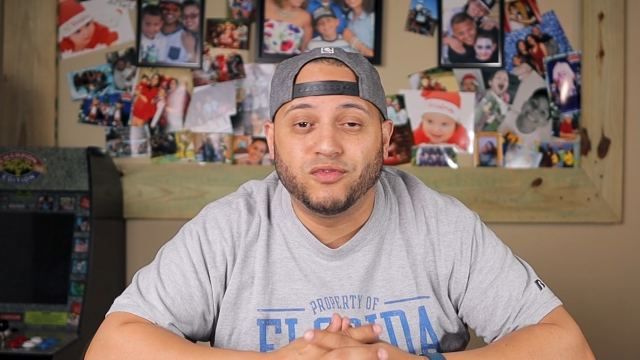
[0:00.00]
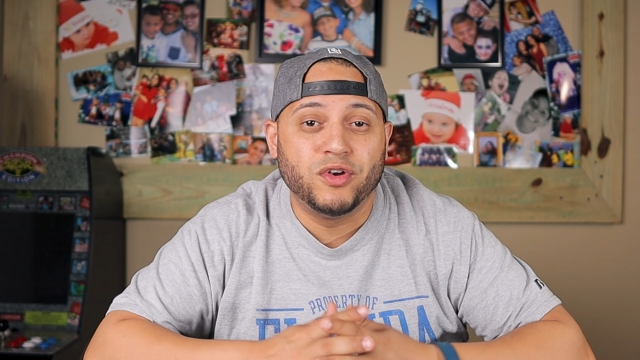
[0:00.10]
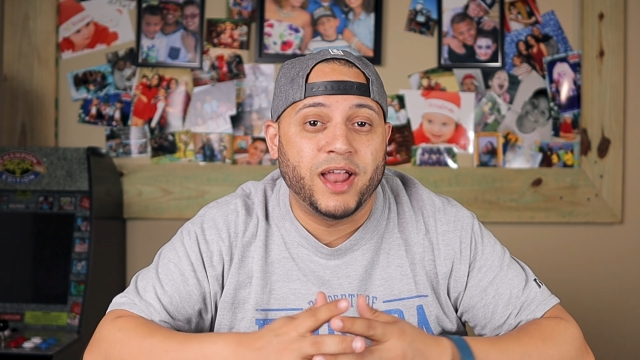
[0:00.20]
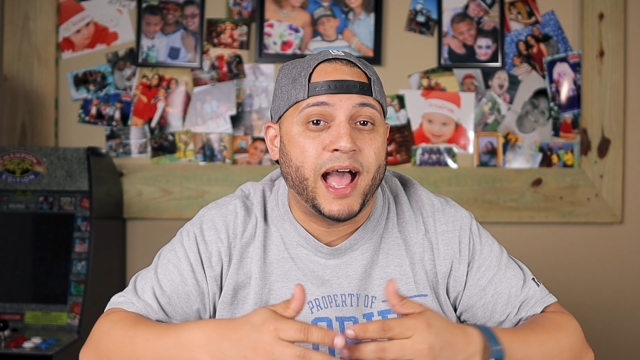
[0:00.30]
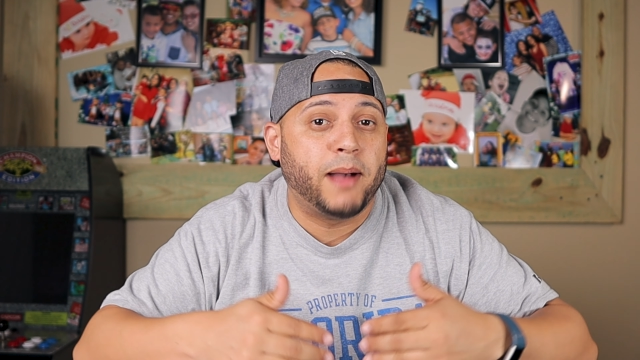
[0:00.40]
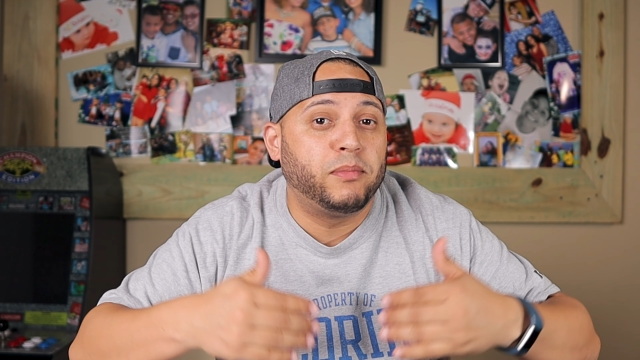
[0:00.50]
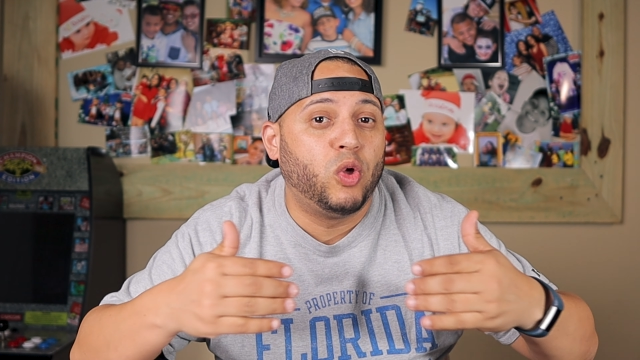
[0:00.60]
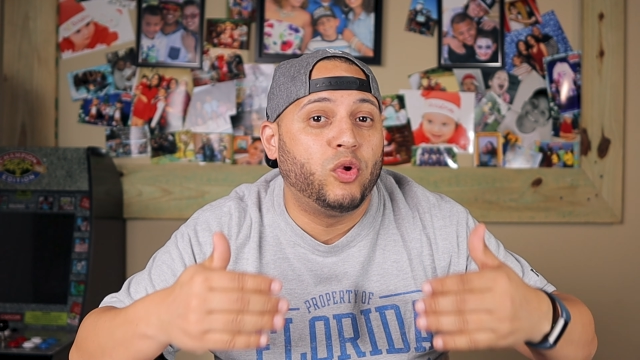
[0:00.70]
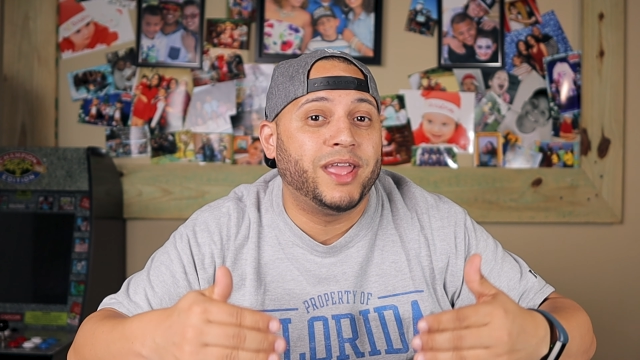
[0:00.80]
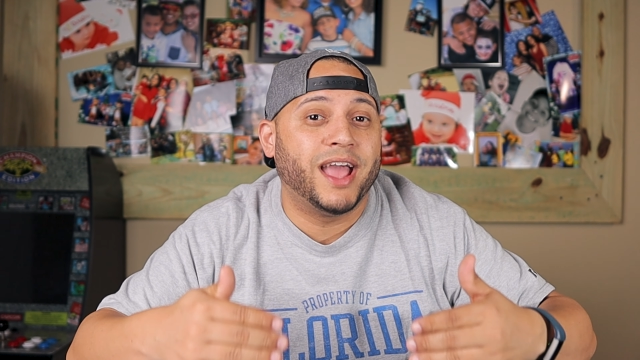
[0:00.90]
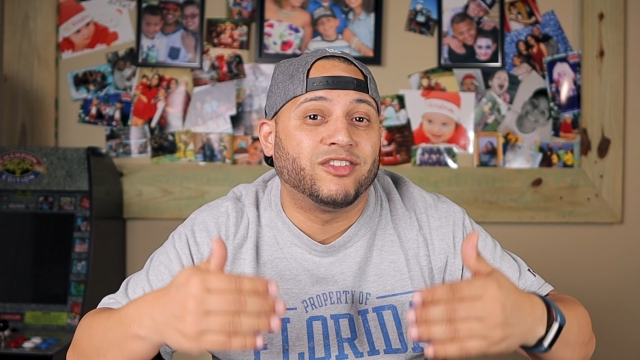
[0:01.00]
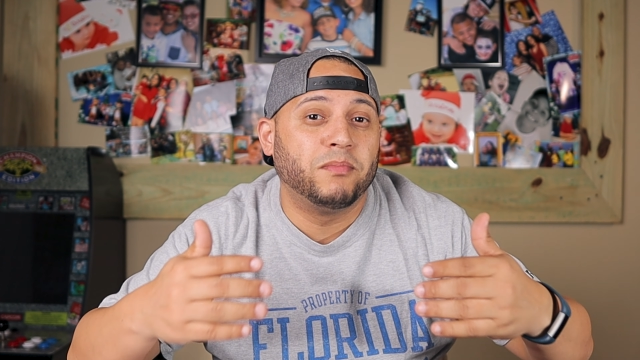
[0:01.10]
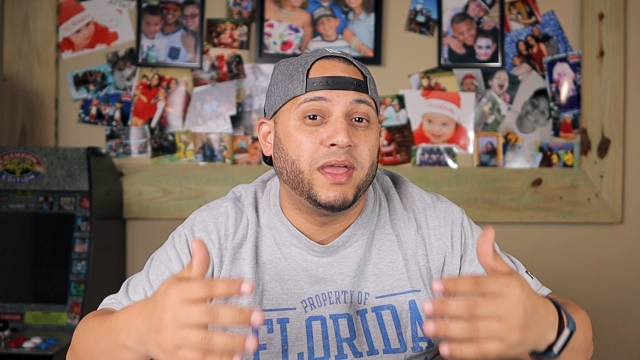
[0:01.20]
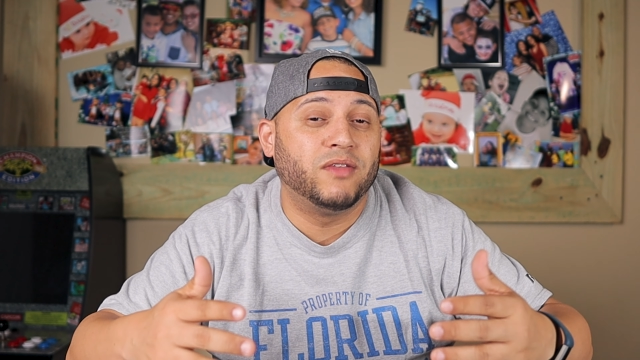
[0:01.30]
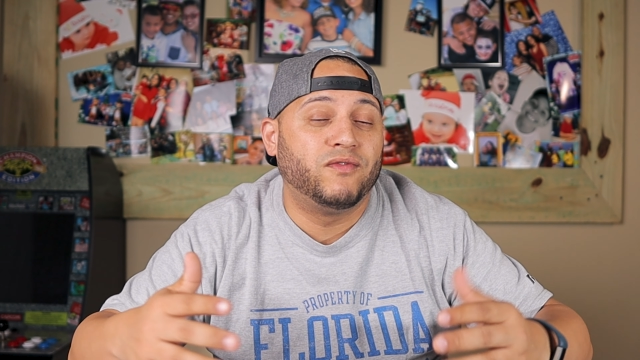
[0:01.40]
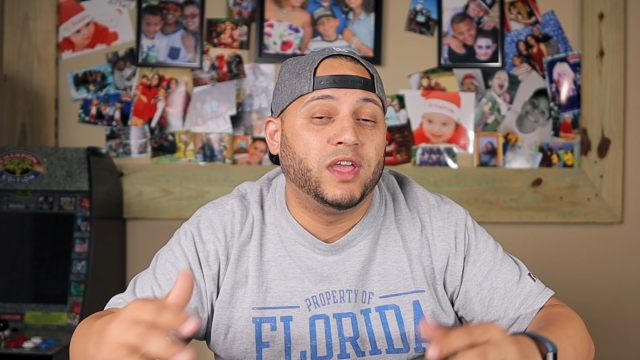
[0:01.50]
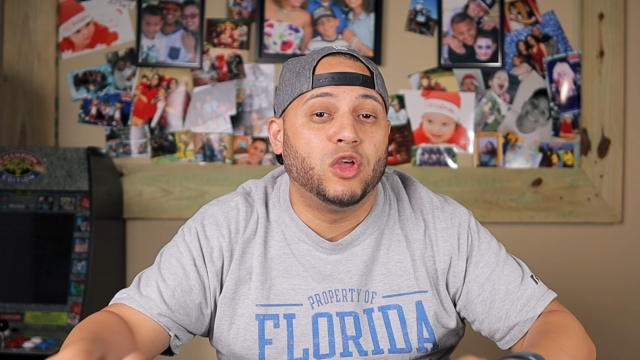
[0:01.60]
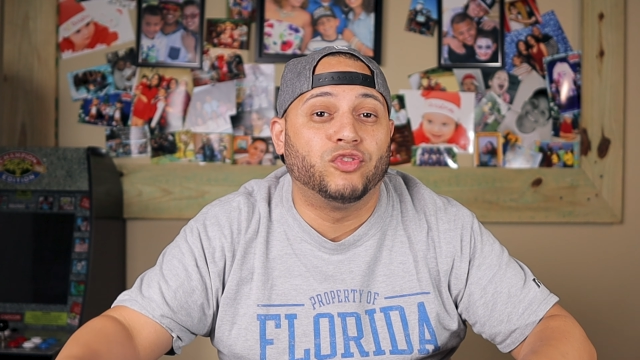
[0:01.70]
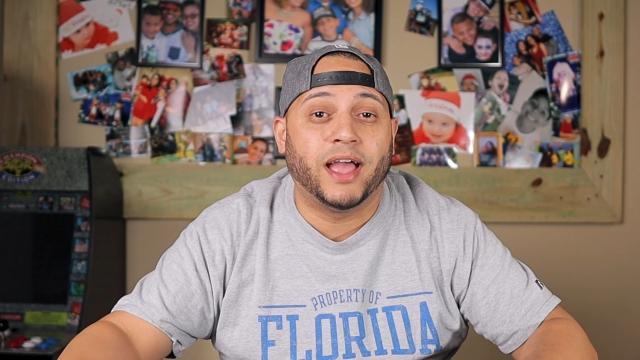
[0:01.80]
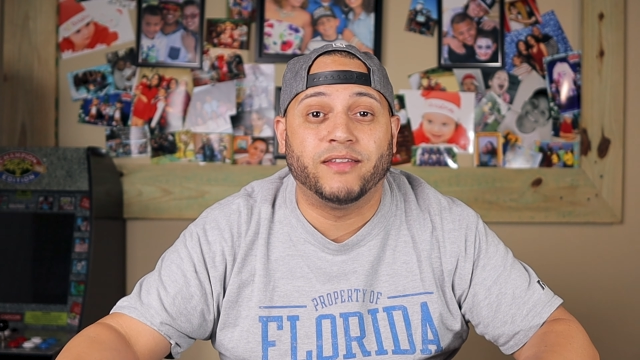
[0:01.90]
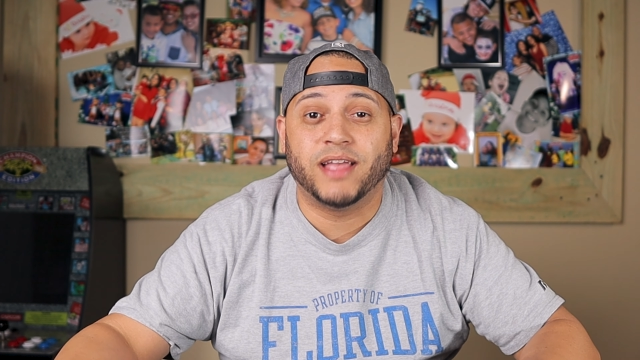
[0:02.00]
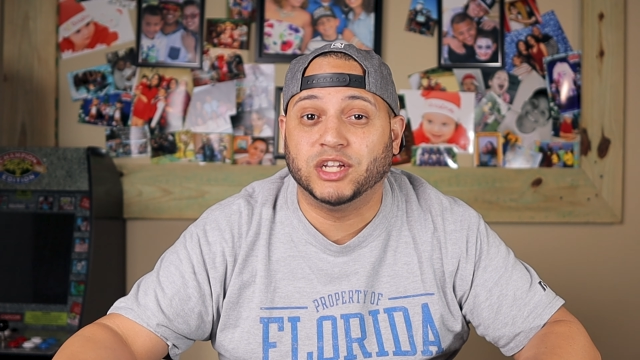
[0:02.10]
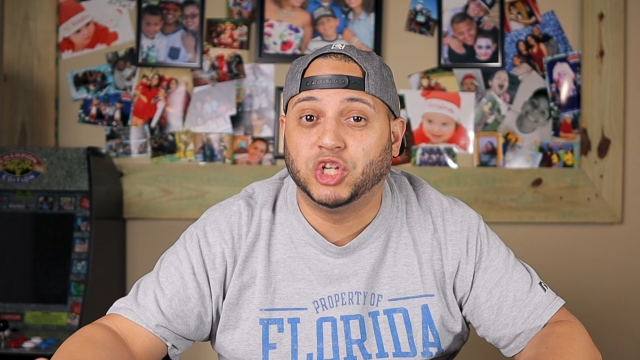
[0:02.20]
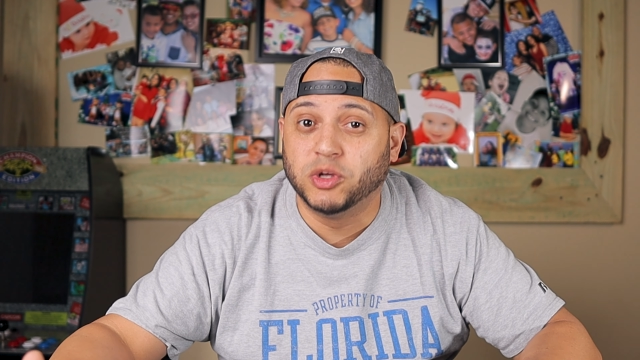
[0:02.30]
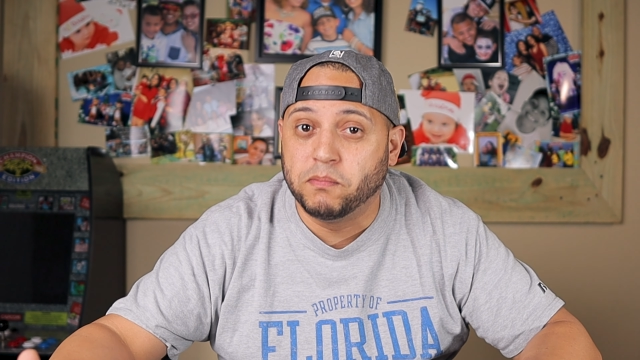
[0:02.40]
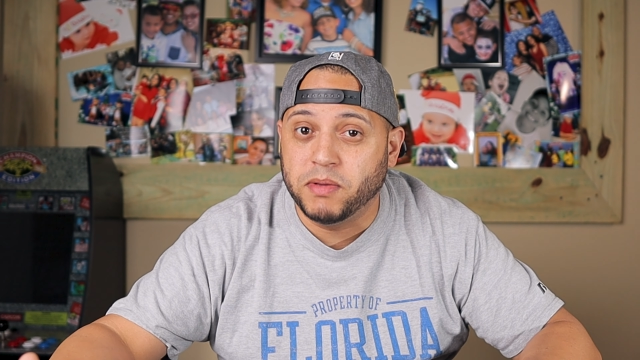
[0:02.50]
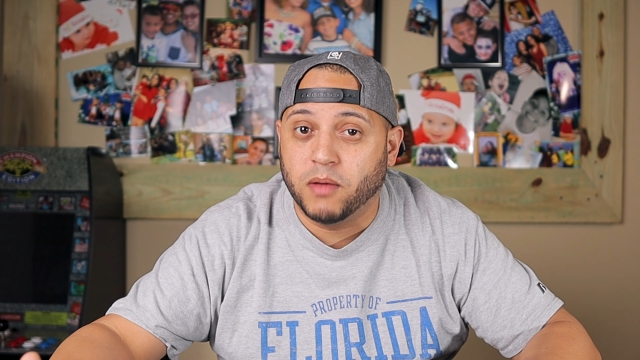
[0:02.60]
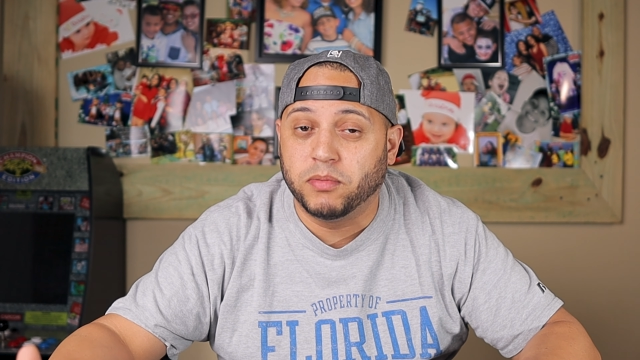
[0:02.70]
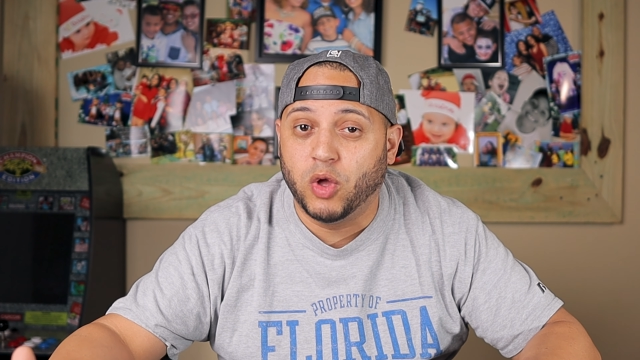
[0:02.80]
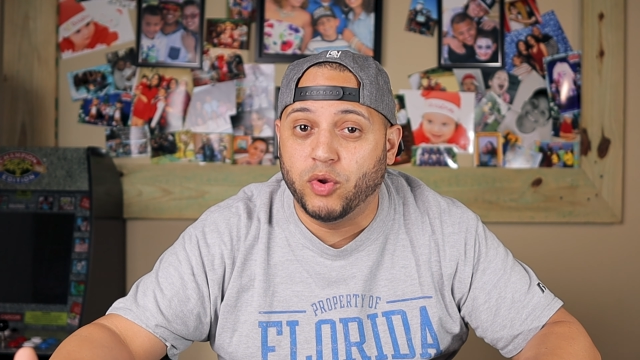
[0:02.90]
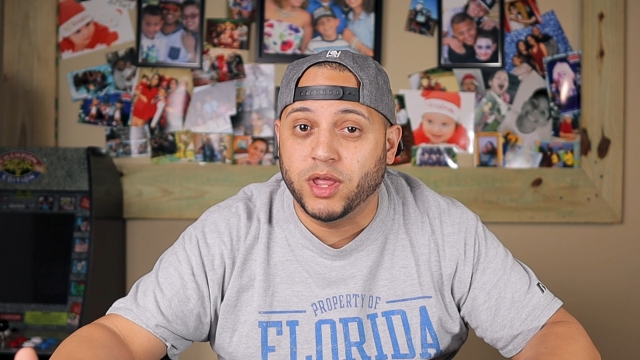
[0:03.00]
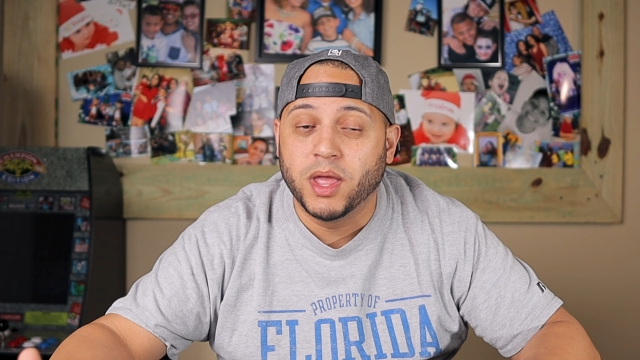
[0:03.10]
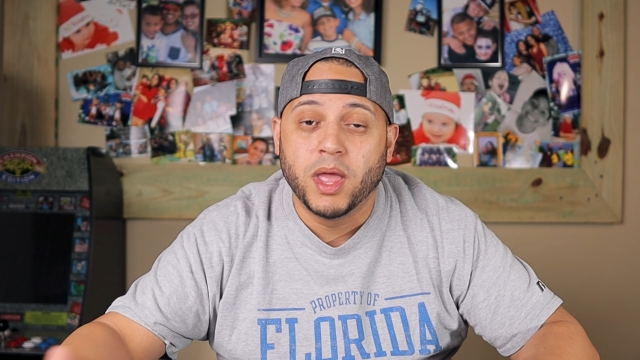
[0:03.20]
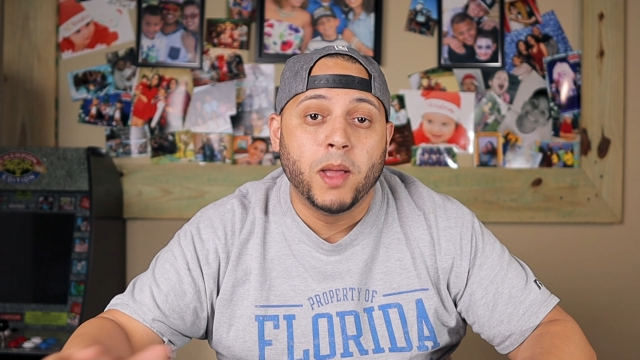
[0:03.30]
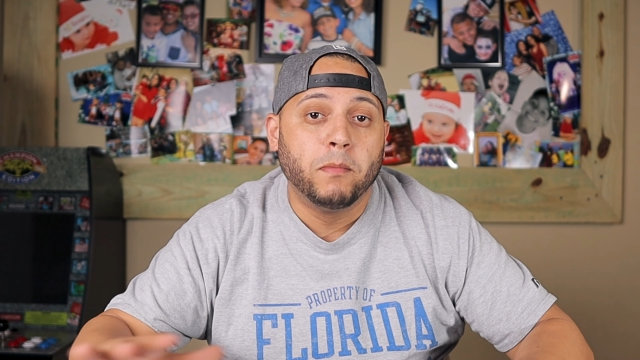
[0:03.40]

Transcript: for not uploading as many videos as I should be uploading,